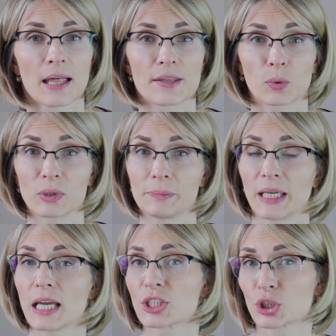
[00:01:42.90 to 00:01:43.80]
There will
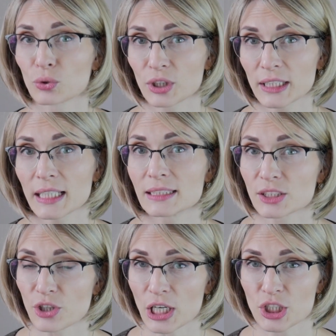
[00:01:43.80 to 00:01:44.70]
be a short
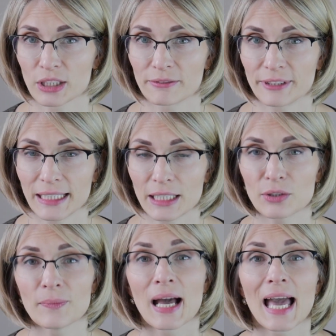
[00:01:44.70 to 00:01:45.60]
instructional
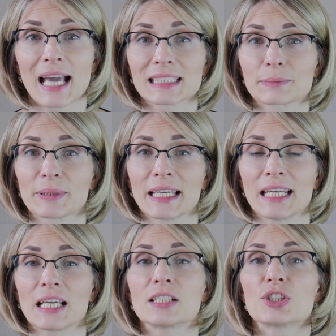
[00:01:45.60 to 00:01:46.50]
video
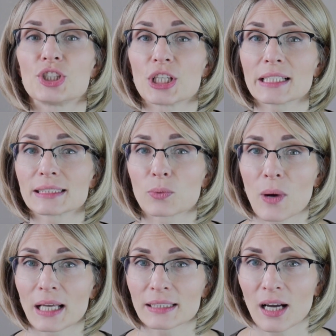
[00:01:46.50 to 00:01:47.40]
explaining just
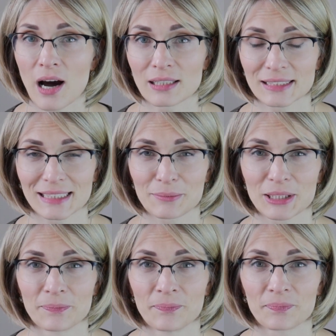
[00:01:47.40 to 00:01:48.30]
one
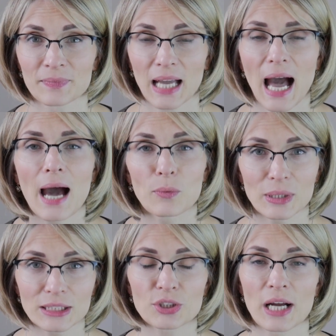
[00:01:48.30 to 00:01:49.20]
concept. I
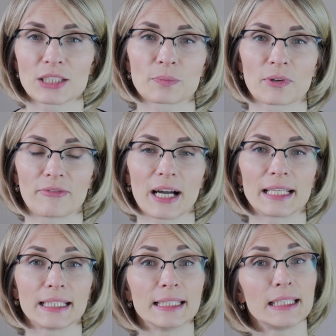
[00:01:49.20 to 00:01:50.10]
will try to
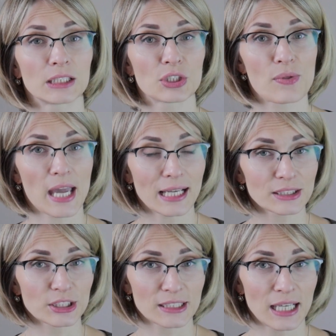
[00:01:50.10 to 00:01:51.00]
provide a link to the
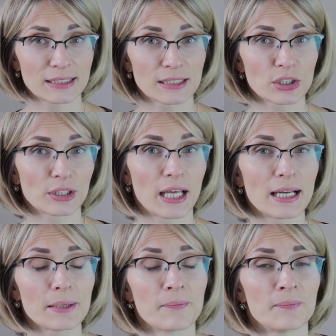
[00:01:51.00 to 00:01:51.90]
exercises
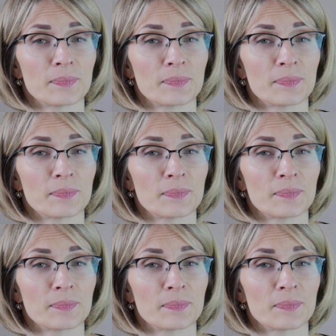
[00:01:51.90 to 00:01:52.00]
online